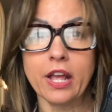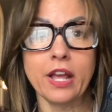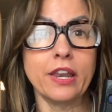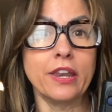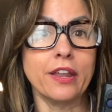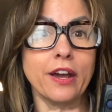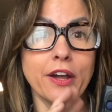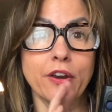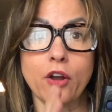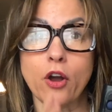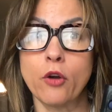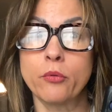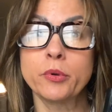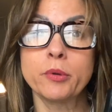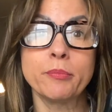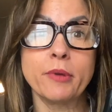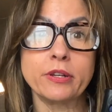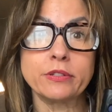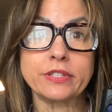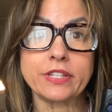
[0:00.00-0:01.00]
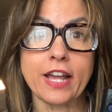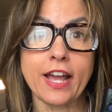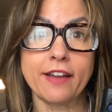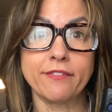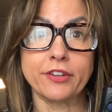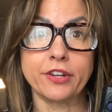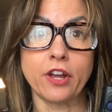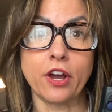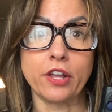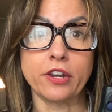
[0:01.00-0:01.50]
Not all remotes have
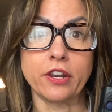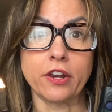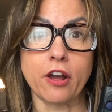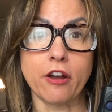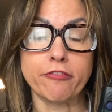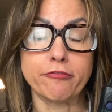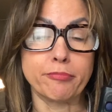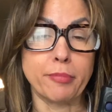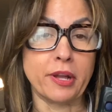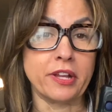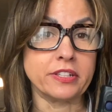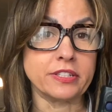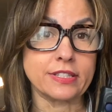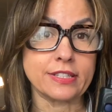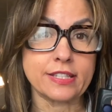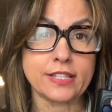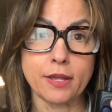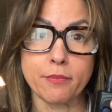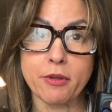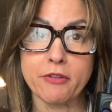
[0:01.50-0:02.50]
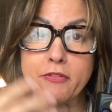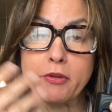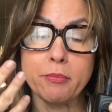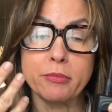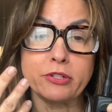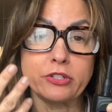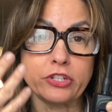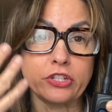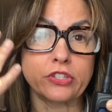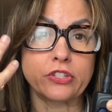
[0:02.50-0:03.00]
an on and off button. Some of them
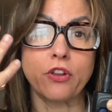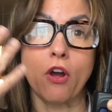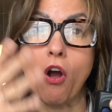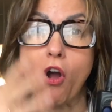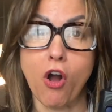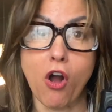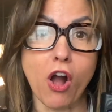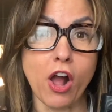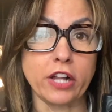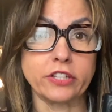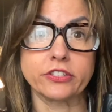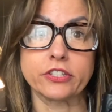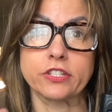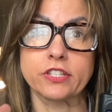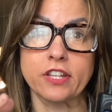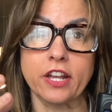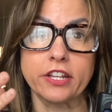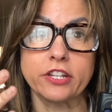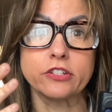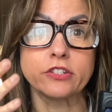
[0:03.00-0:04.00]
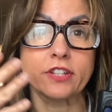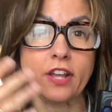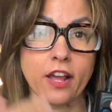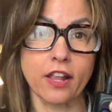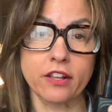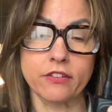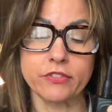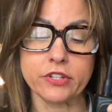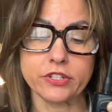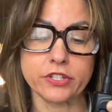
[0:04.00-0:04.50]
are just on, just like your
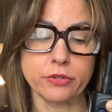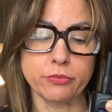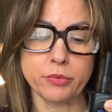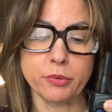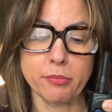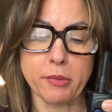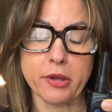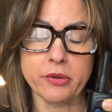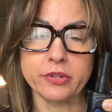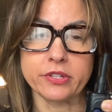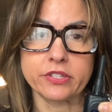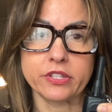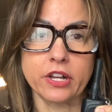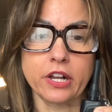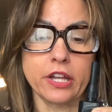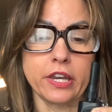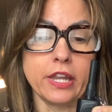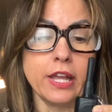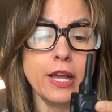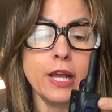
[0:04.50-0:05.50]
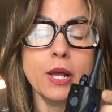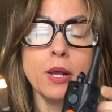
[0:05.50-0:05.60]
television remote is on.